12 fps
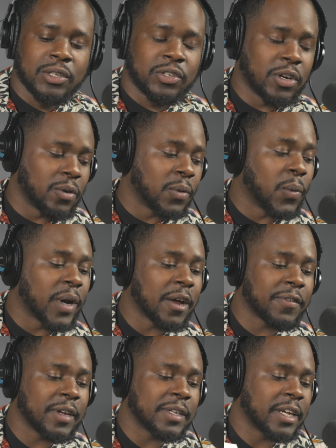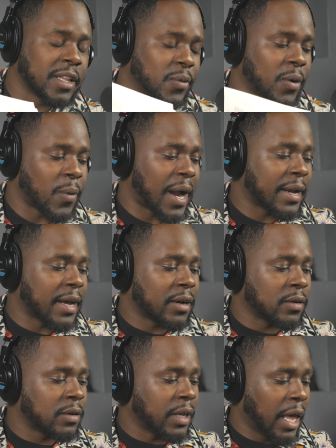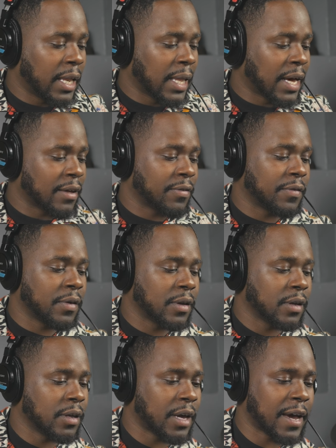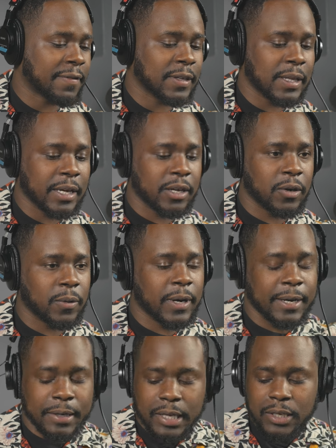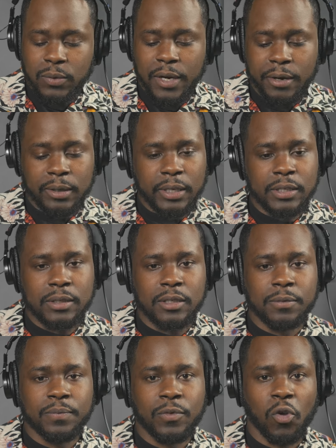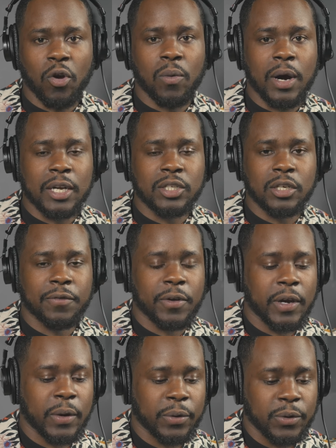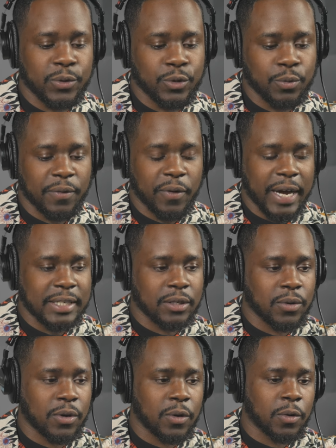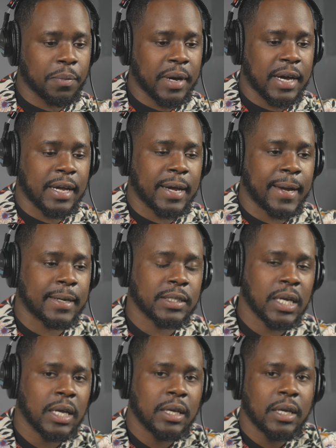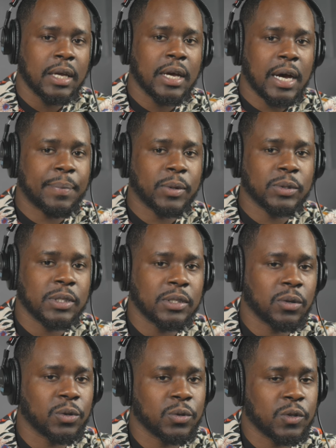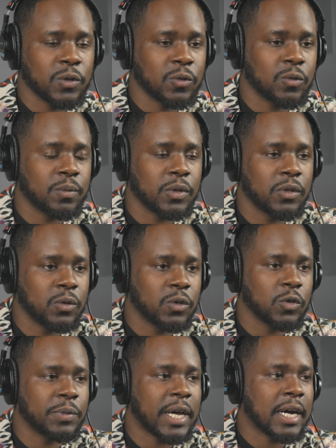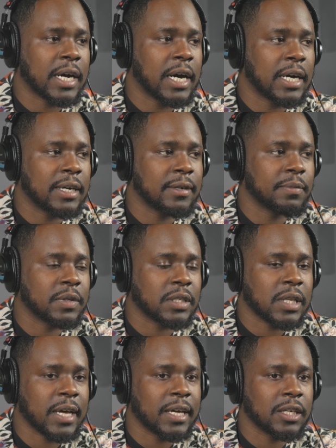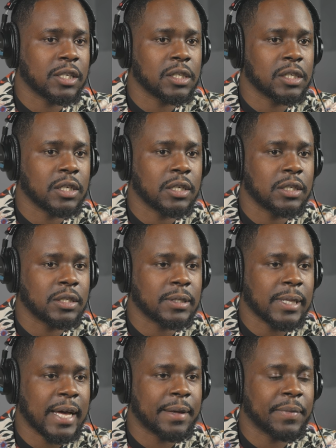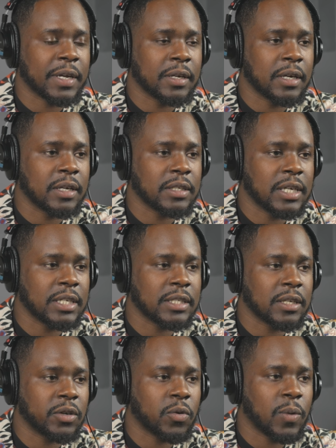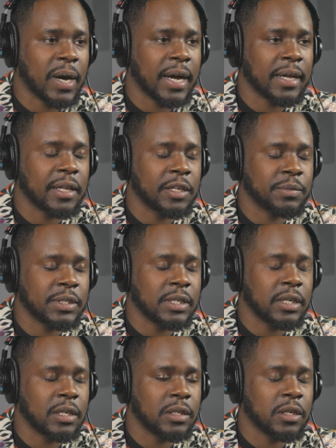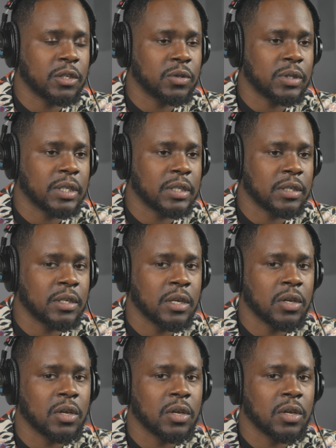So, whatever you're dealing with right now in life, you have to let go, right? That's why you're listening or watching if you're here on YouTube. If you guys don't know on the podcast, I post these on YouTube, youtube.com slash Sly McNutt, S L Y M C N U T T.